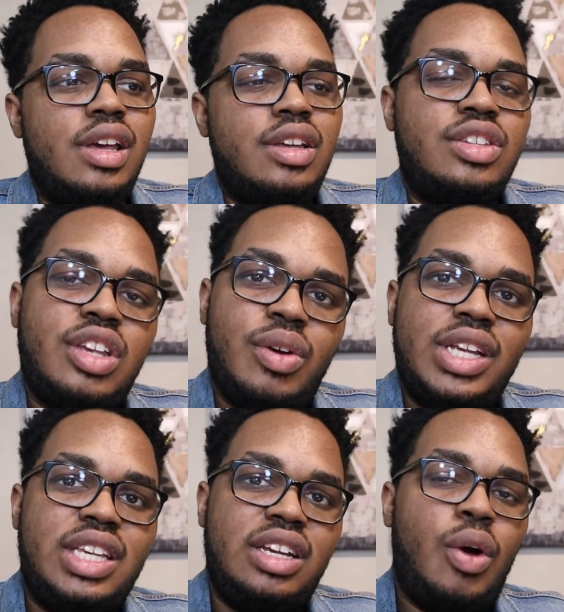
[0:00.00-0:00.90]
So
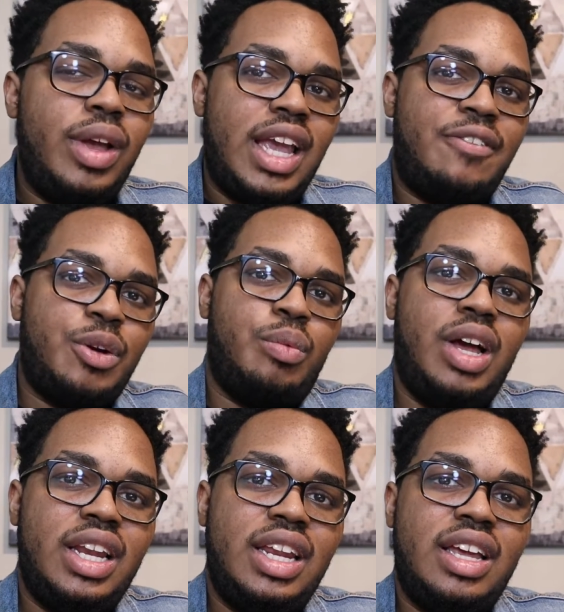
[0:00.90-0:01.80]
is he going after
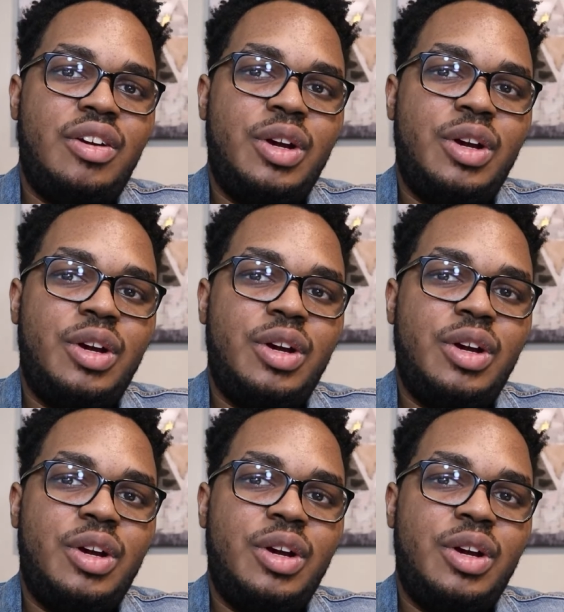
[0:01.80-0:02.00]
Wanda,